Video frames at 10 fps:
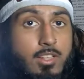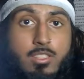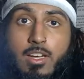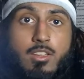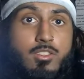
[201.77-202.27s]

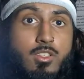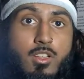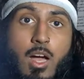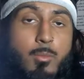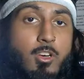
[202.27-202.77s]
Tickers is a
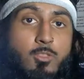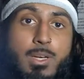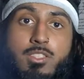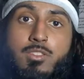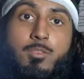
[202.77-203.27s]
lot more
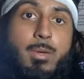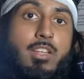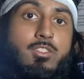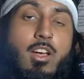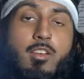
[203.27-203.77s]
expensive than
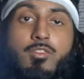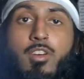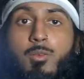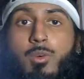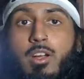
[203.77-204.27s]
penny stocking
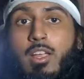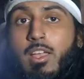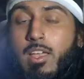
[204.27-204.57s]
framework.